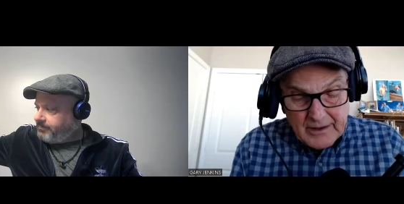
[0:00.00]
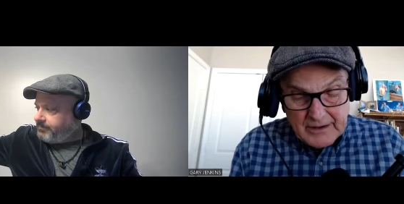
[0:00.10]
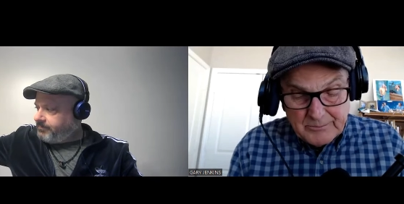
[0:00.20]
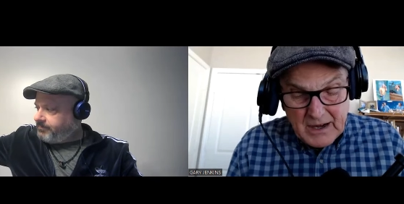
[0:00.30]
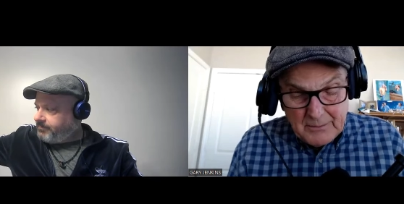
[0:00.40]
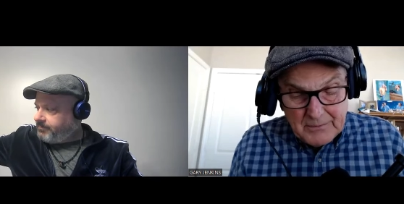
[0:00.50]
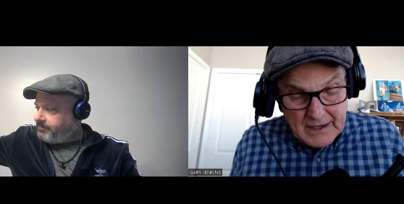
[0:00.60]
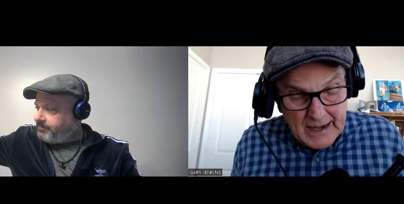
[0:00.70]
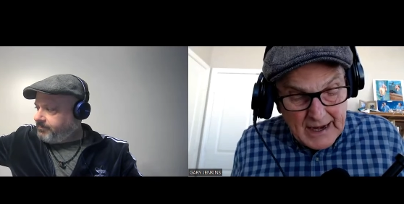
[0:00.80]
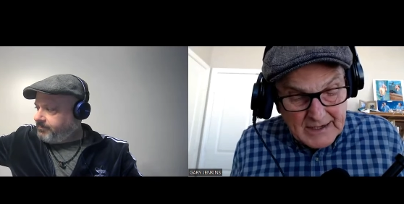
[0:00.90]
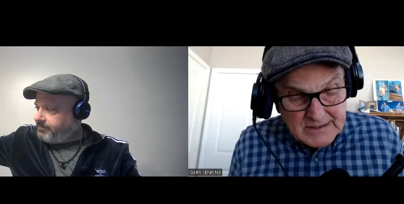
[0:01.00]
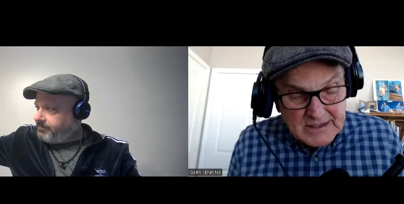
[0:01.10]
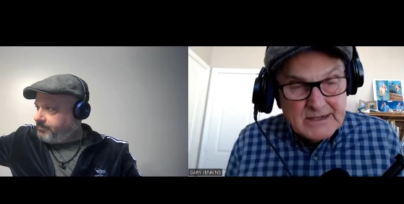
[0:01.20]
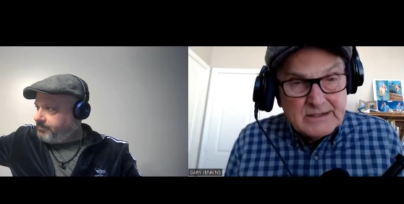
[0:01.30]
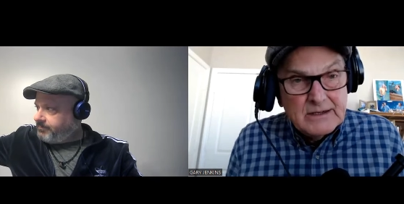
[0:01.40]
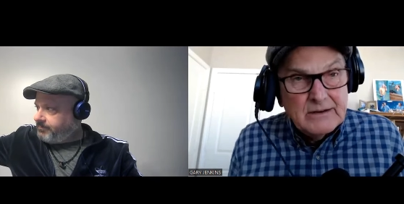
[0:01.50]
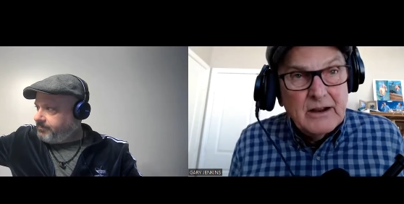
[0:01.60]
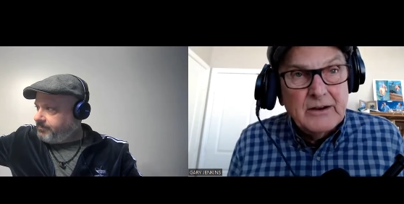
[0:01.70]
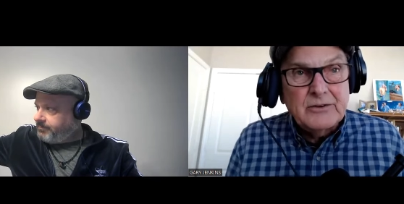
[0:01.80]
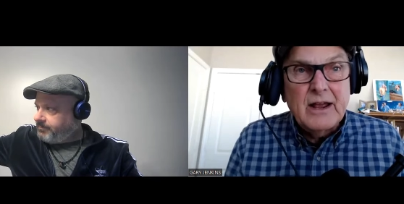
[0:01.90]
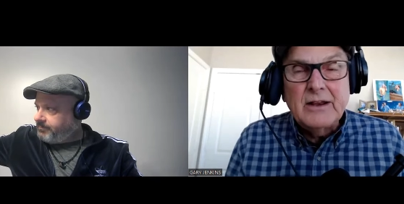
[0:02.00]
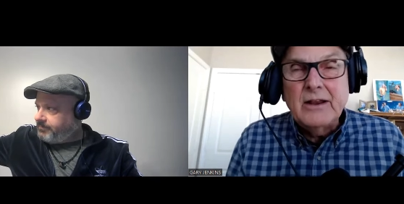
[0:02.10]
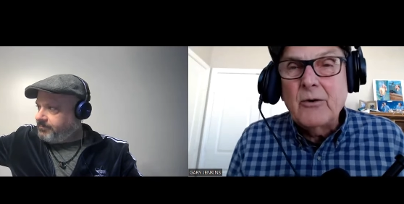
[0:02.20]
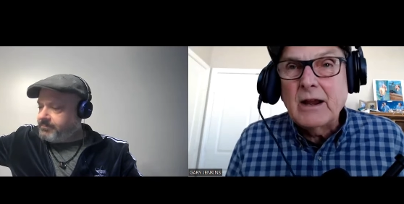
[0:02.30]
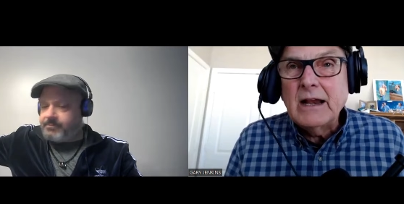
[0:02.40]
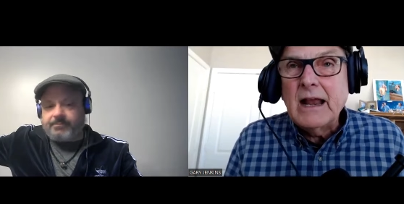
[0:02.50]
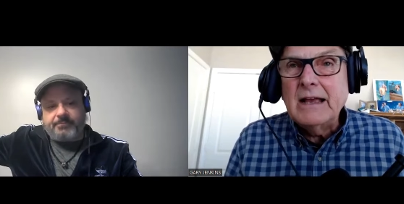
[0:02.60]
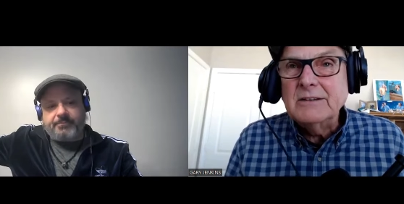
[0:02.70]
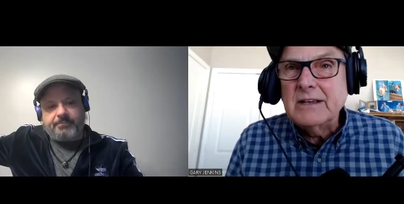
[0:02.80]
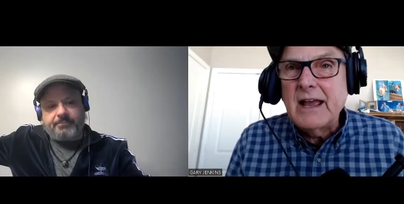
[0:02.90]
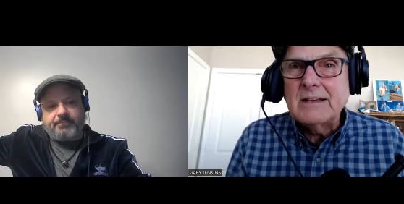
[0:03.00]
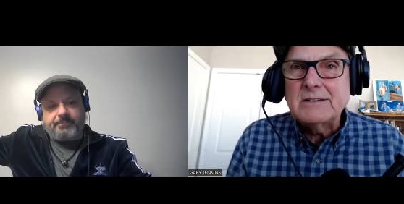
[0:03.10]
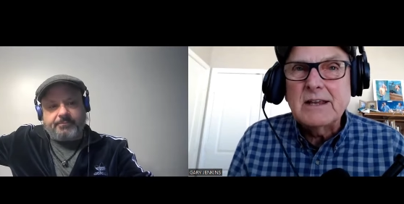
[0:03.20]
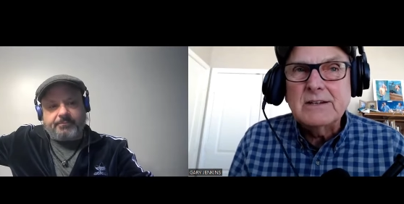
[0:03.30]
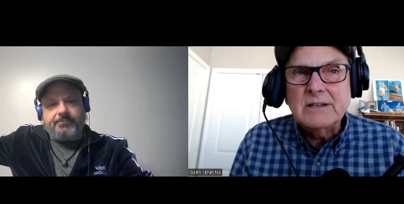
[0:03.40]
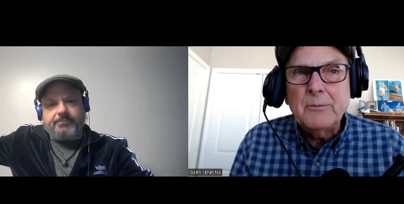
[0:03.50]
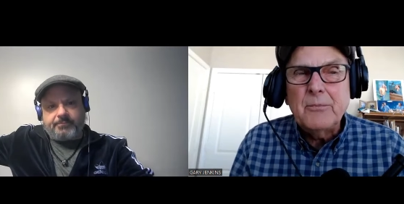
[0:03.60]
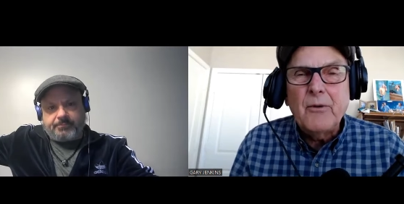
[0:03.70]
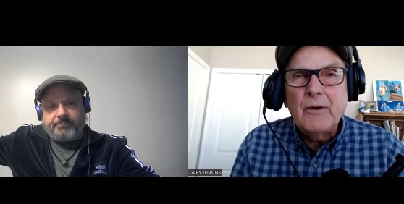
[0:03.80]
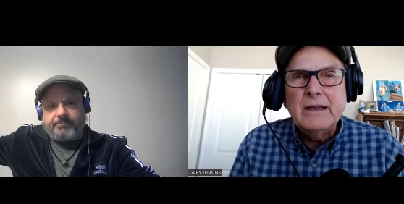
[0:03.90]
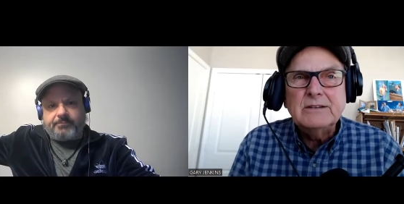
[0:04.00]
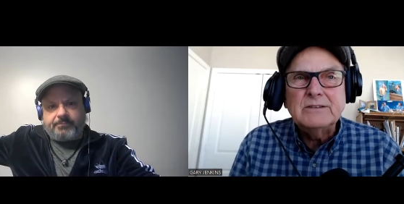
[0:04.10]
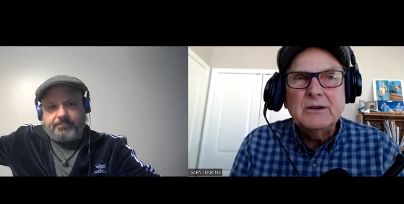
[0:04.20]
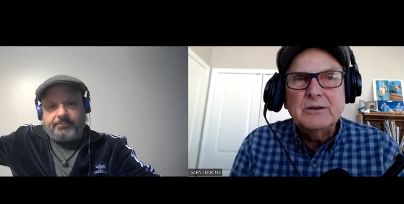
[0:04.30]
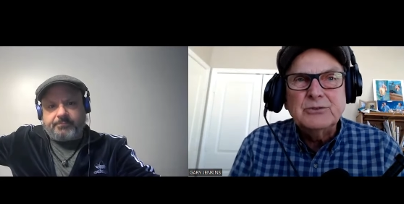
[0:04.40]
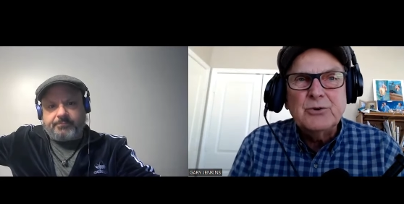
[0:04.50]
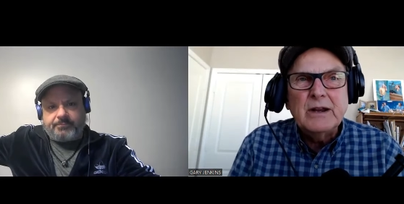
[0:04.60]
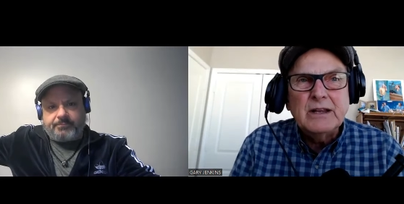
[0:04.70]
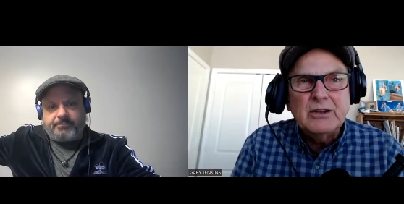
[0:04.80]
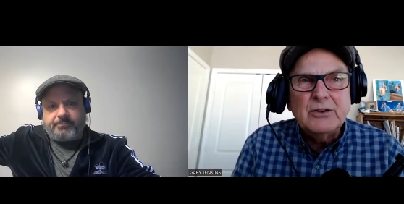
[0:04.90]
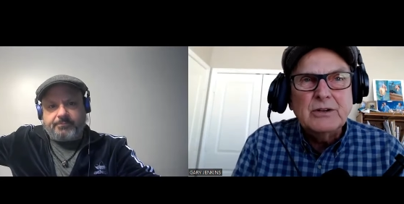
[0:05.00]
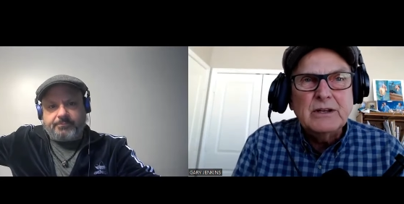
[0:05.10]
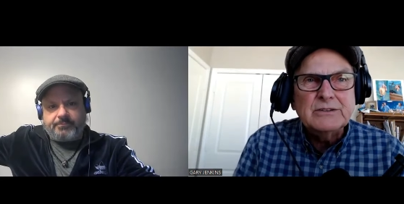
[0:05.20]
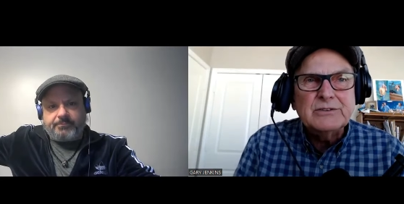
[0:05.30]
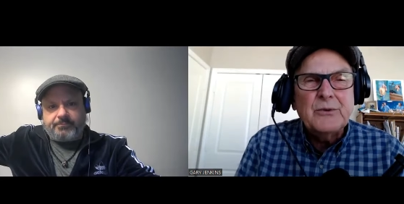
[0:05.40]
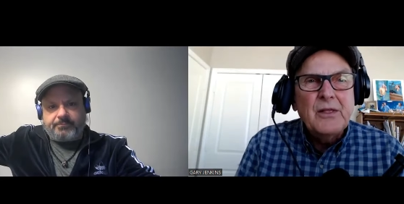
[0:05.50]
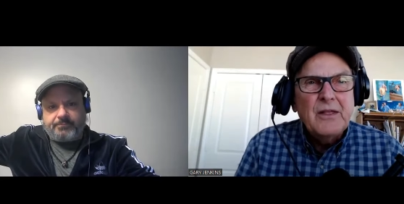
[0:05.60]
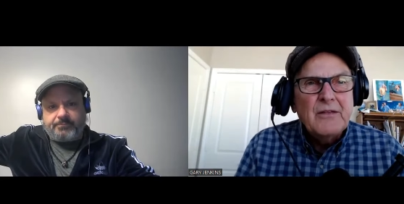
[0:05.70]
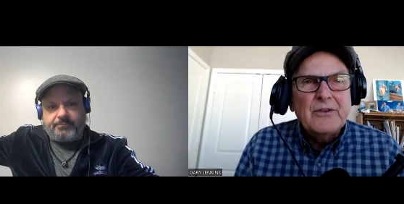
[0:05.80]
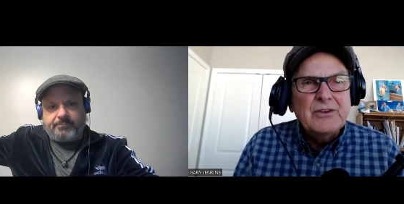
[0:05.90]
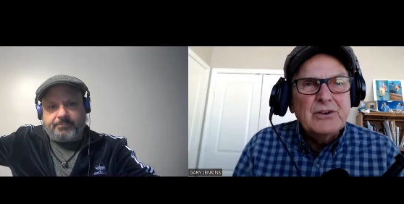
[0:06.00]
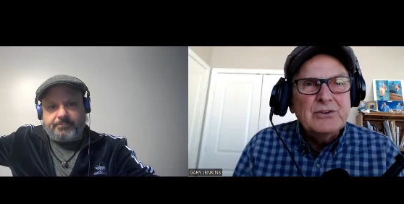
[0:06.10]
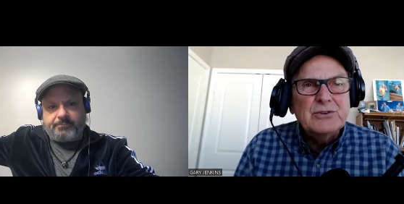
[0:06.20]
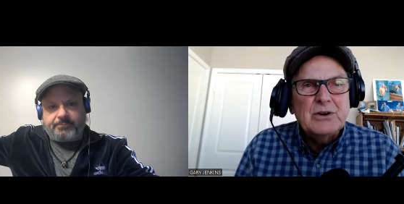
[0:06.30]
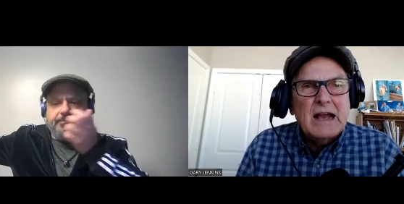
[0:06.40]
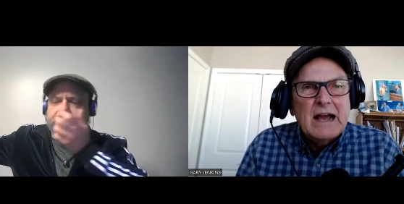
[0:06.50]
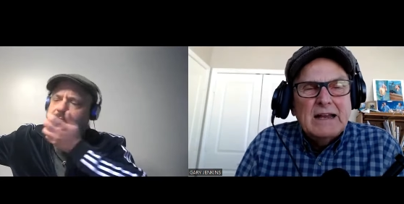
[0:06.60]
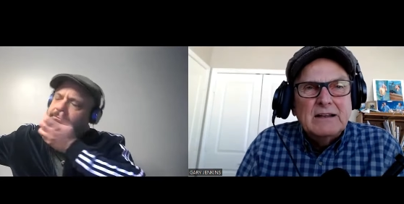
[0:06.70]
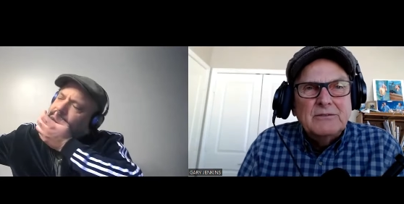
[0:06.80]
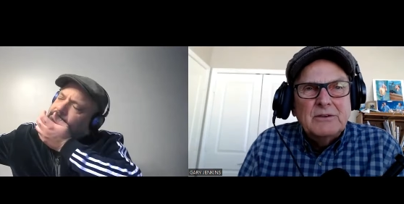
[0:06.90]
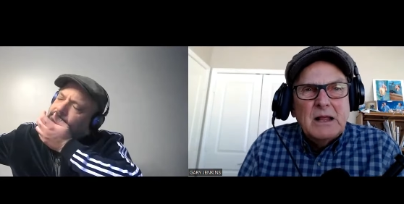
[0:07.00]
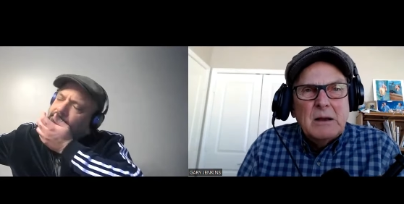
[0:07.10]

Speaker 1: He bombed a gas station, trying to organize gas station employees to join a union. So the usual kind of